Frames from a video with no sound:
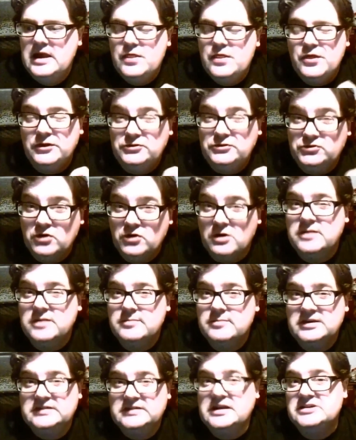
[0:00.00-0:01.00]
The
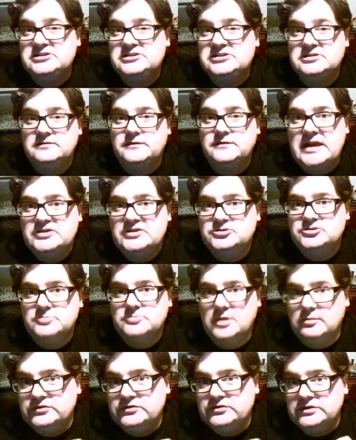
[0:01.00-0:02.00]
documentation for Azure
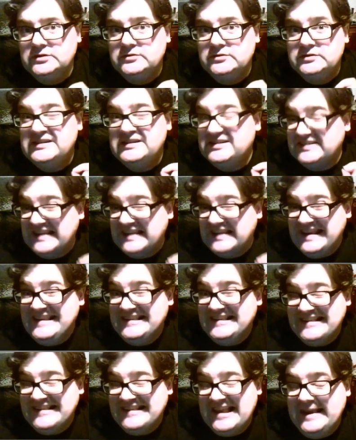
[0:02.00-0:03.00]
Mobile Services
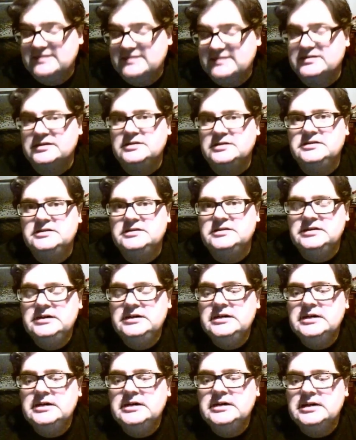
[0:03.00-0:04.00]
is excellent
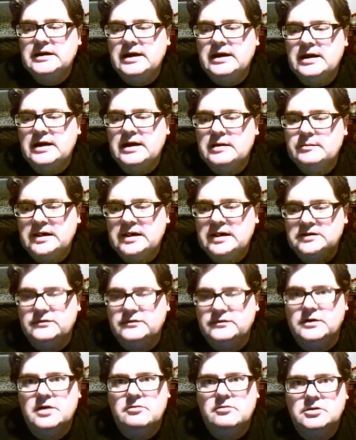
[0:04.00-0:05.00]
and is very
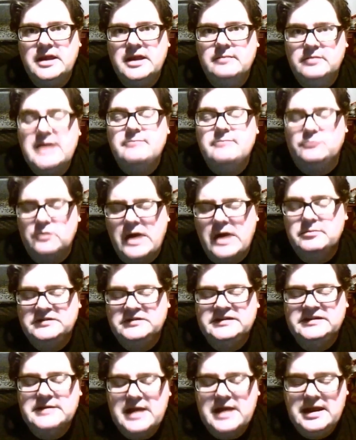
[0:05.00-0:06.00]
well kept up
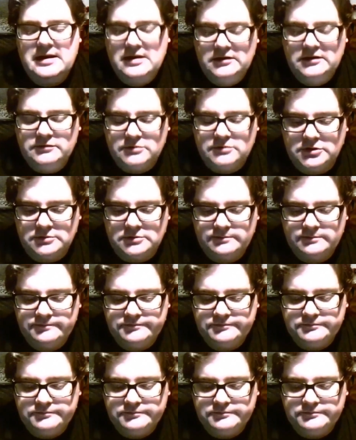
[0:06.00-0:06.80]
to date as well.